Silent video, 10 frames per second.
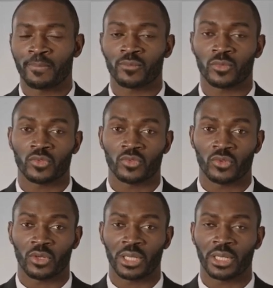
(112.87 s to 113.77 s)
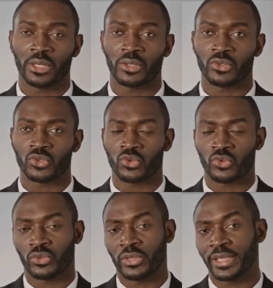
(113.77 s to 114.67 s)
you trace that one very clearly,
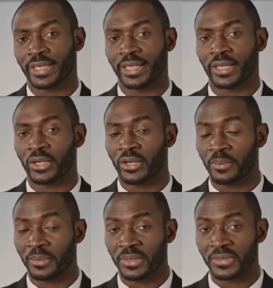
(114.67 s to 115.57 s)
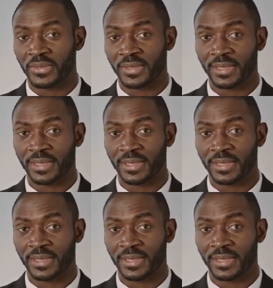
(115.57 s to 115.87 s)
it can be traced